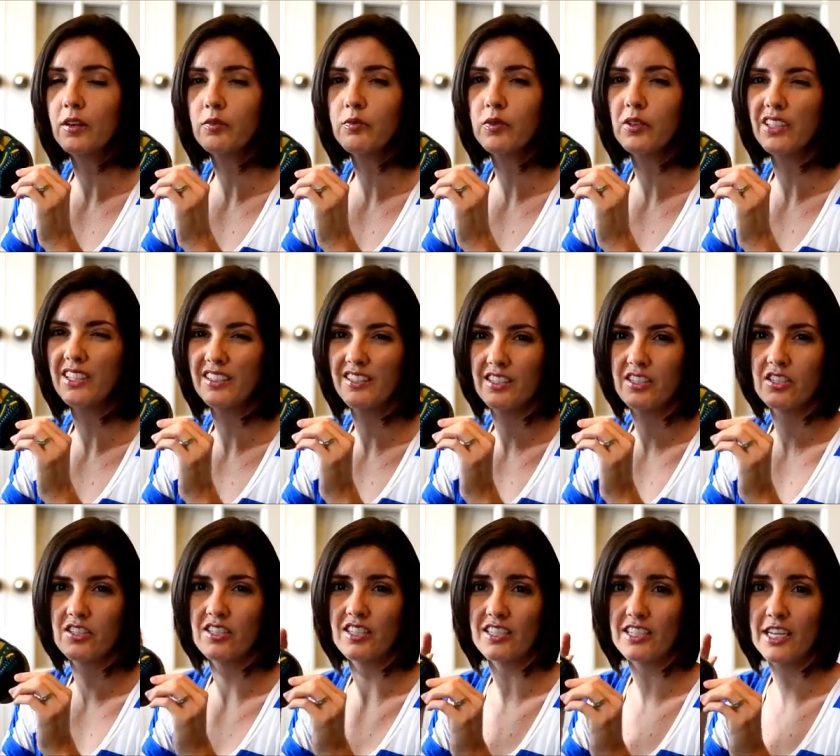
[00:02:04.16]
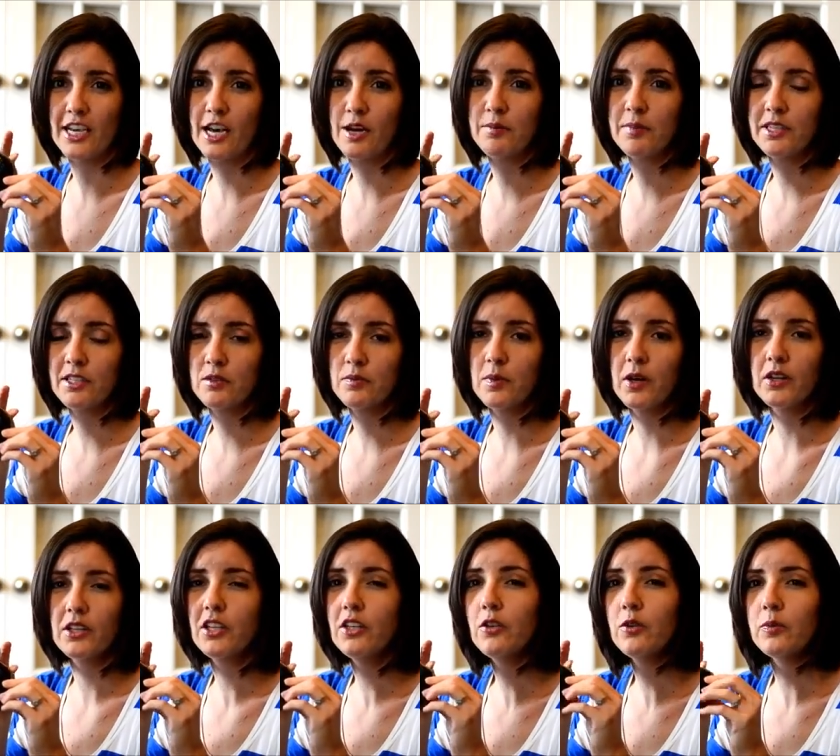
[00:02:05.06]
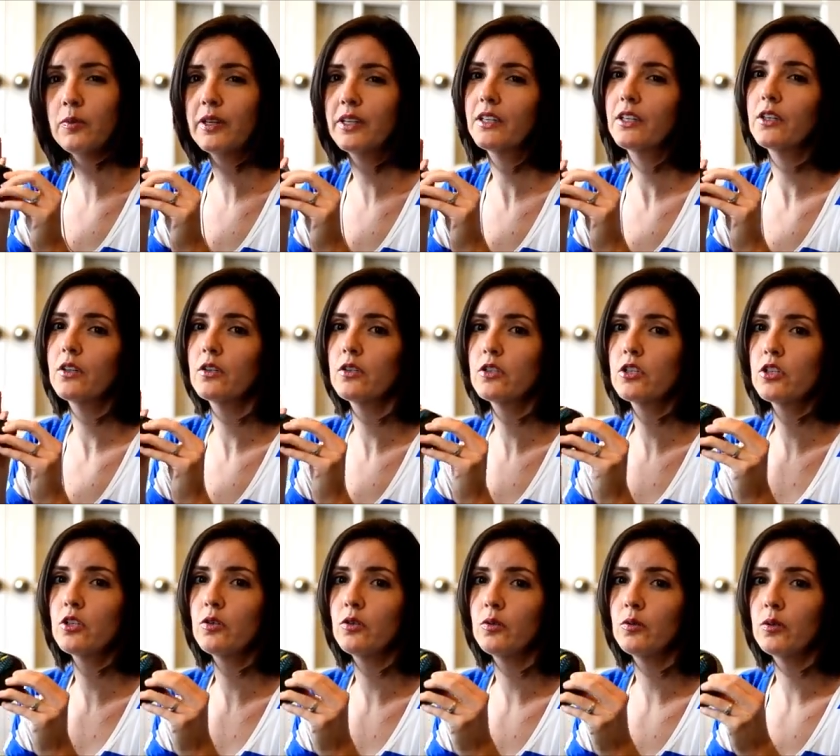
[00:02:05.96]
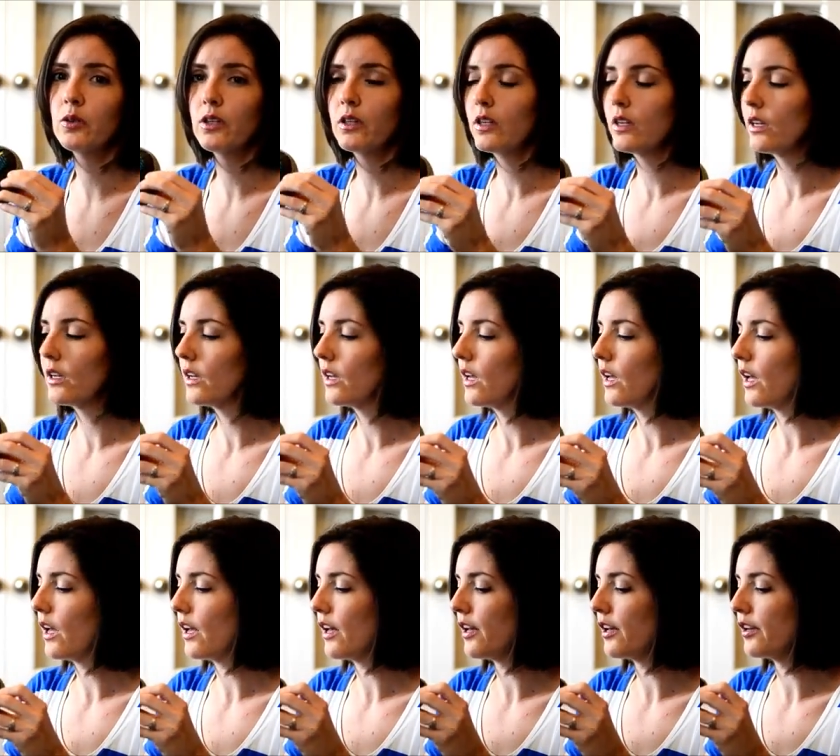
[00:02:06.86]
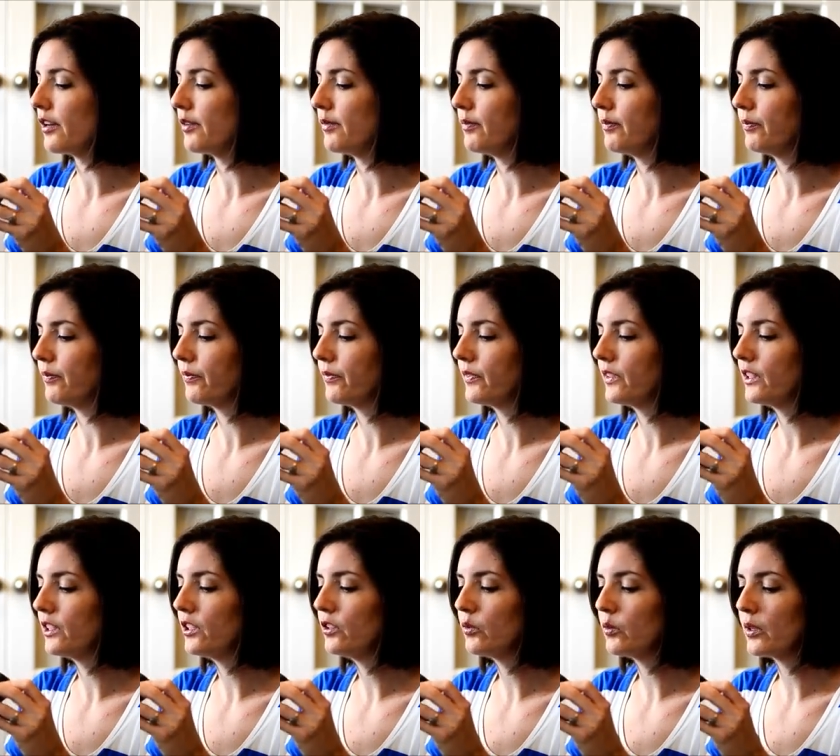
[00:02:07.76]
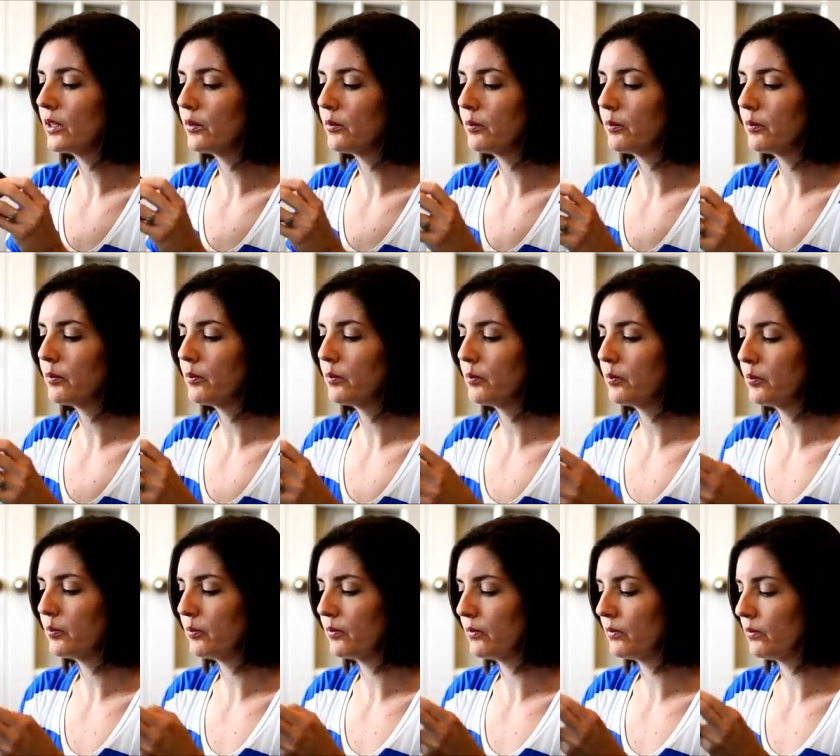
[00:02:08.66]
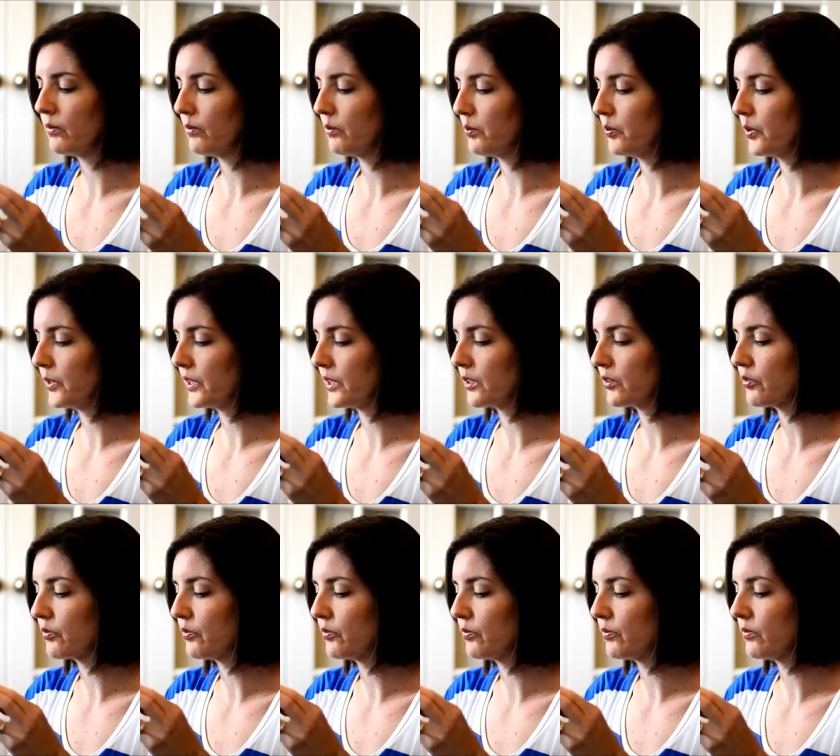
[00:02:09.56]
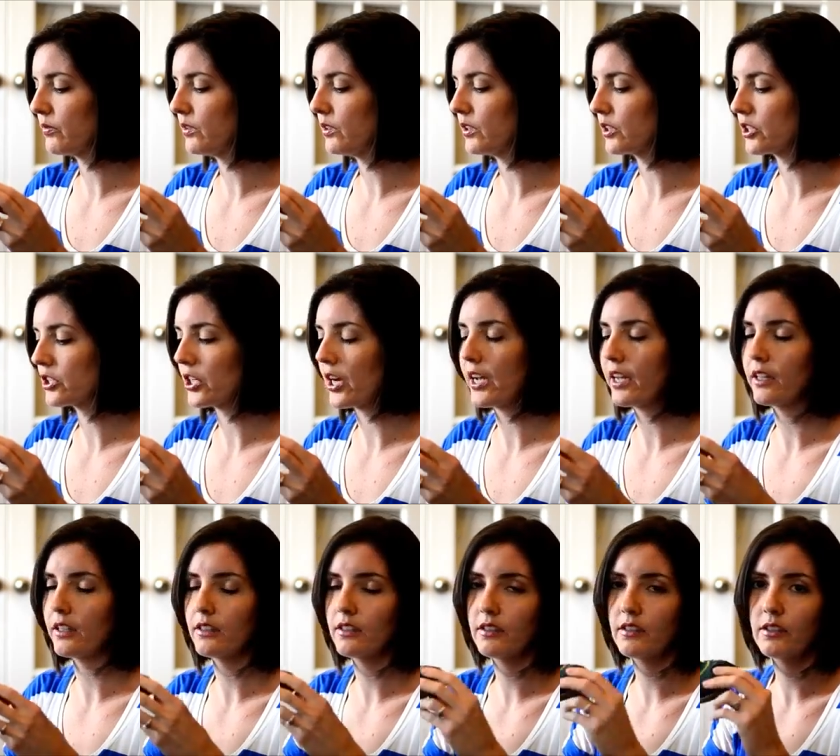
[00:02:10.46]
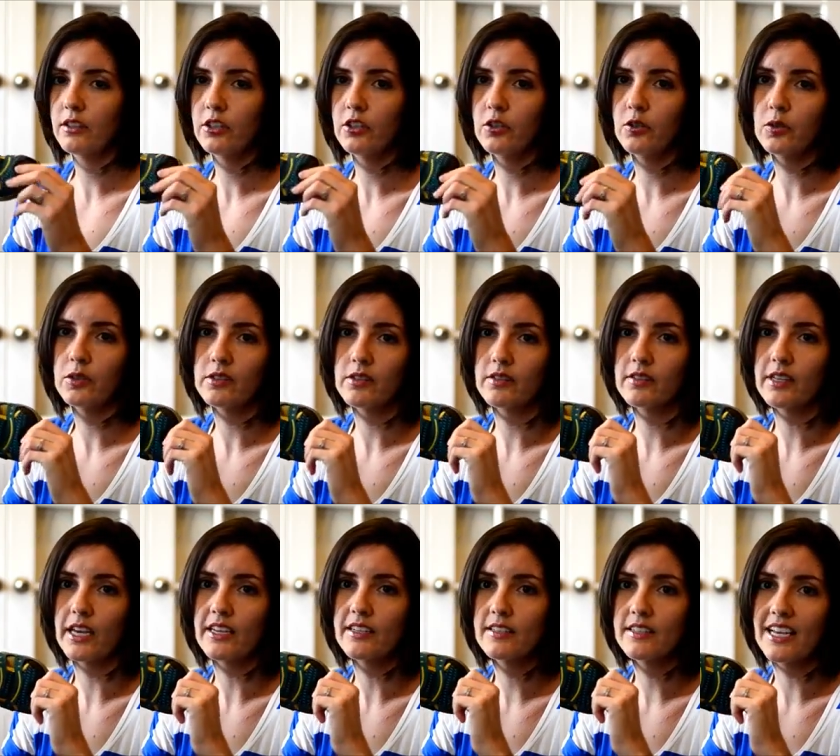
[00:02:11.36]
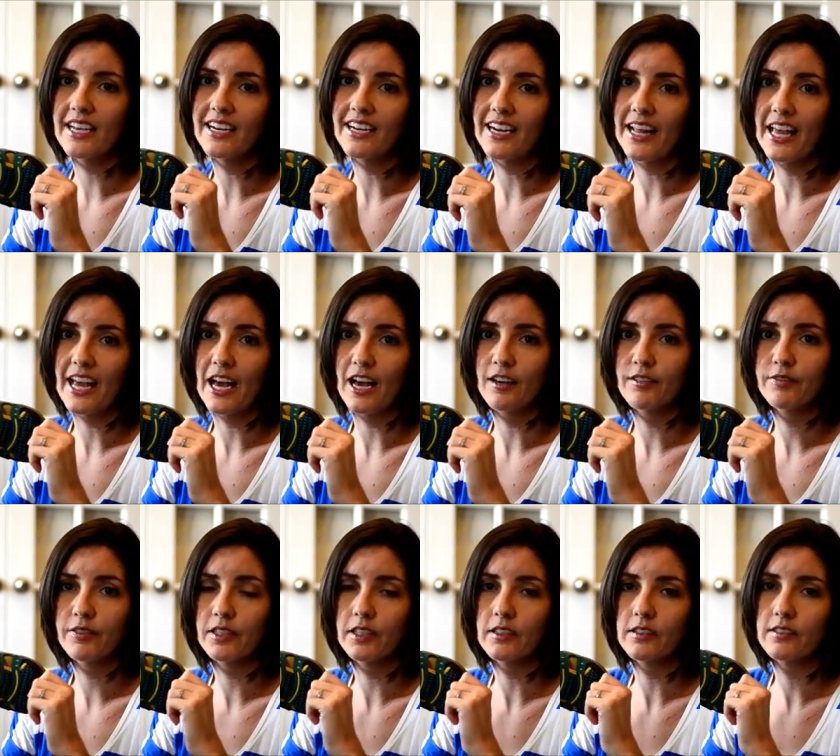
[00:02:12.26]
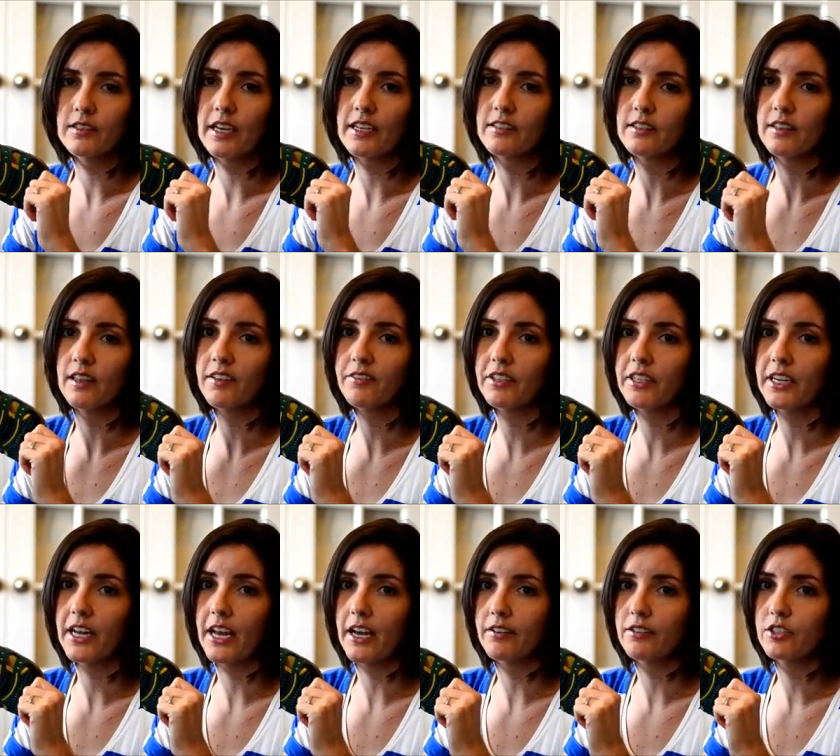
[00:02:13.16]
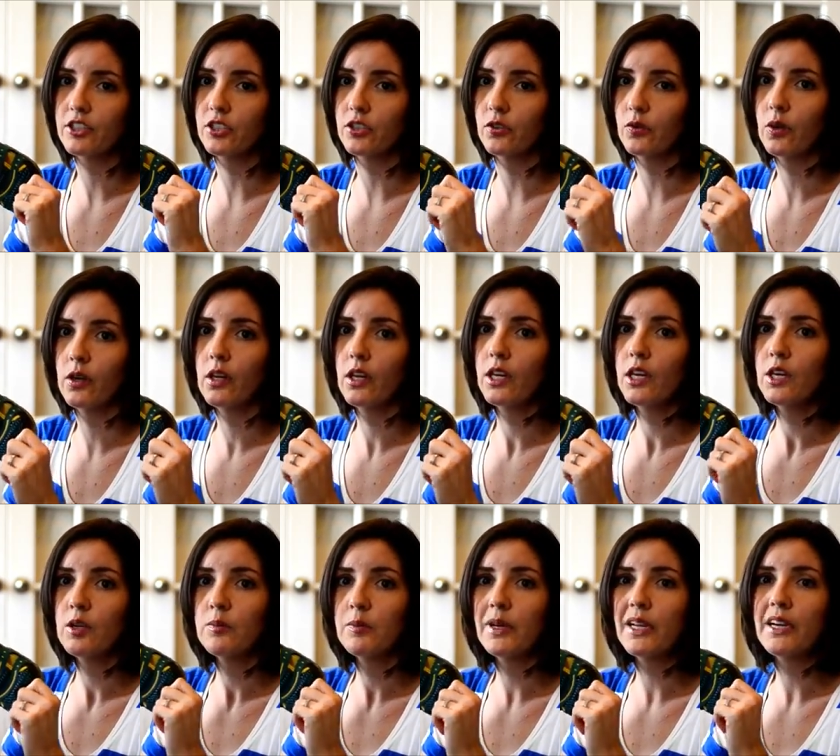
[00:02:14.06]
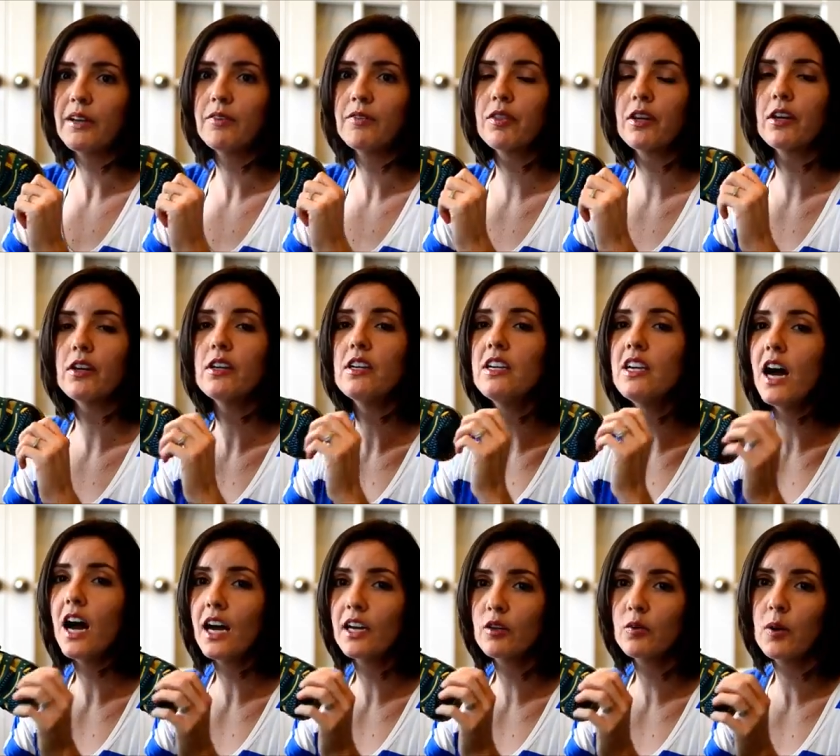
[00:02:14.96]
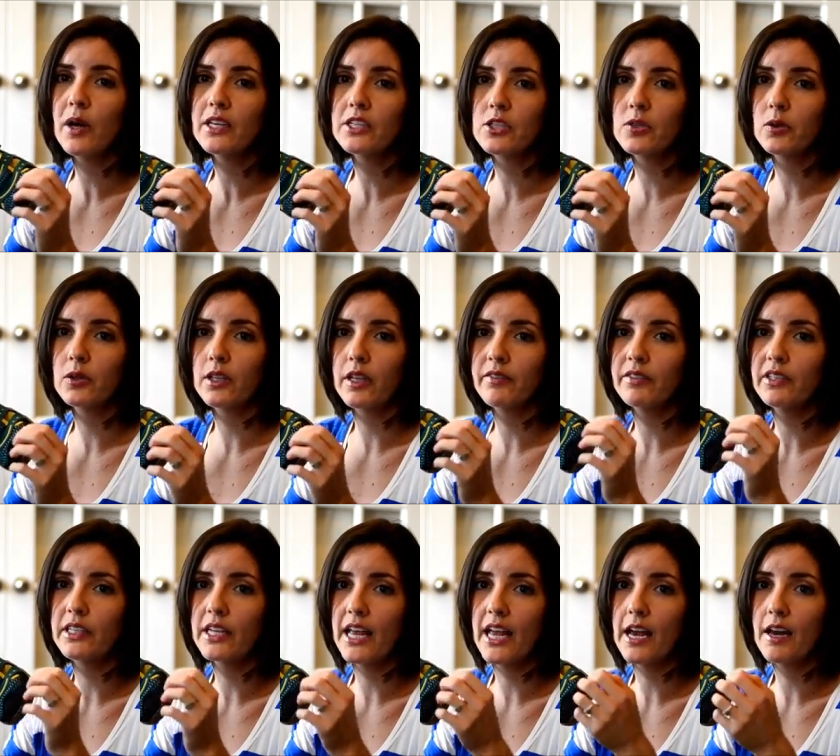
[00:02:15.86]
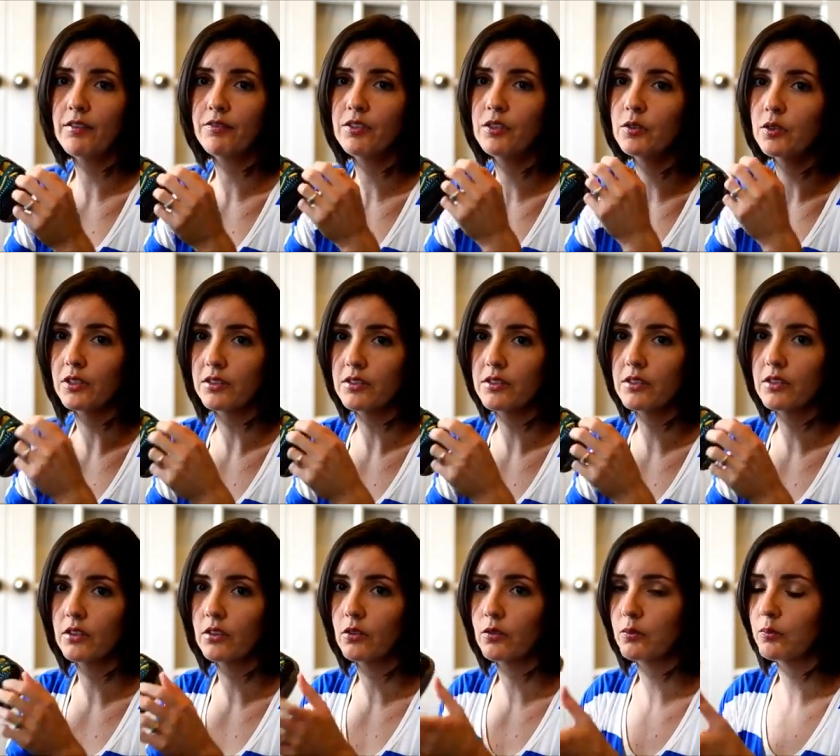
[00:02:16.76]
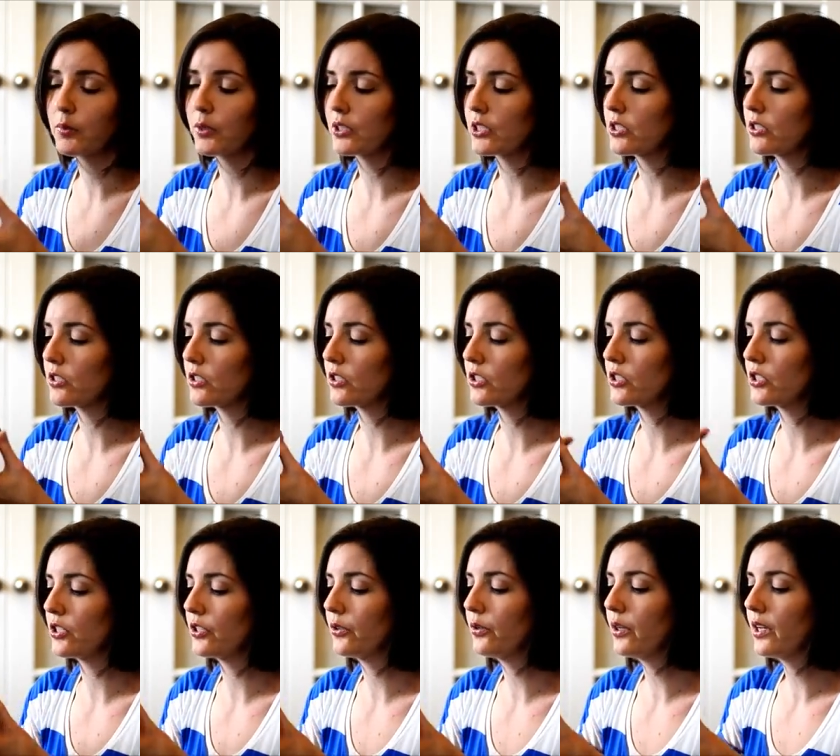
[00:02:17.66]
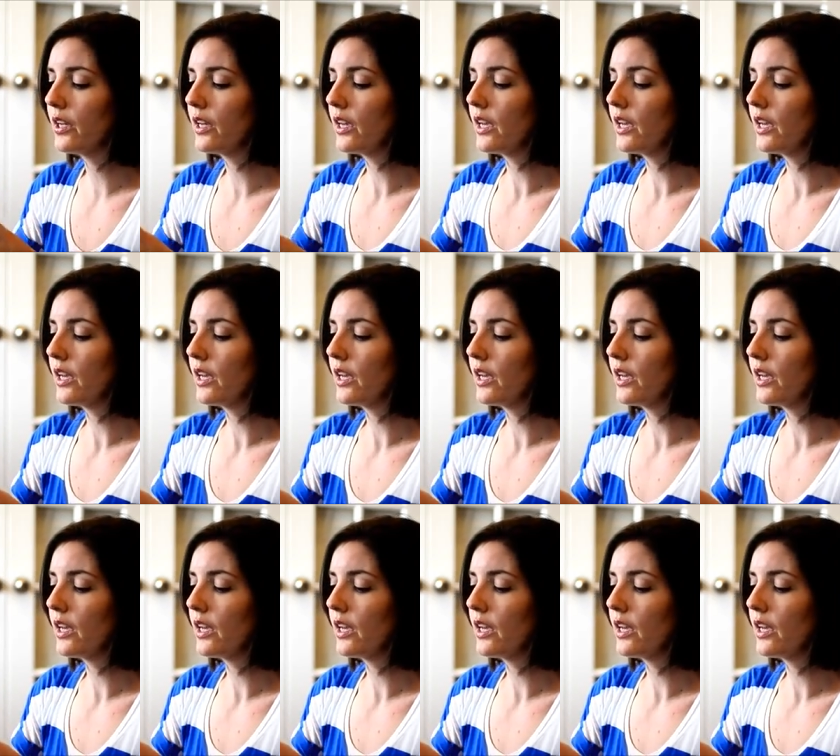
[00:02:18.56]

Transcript: their foot is just a tad bit small. You don't want to go too, you don't want to put your child who is a size 10.5 in a size 11.5 shoe. But if they're not quite to 11.5, you can still purchase the shoe,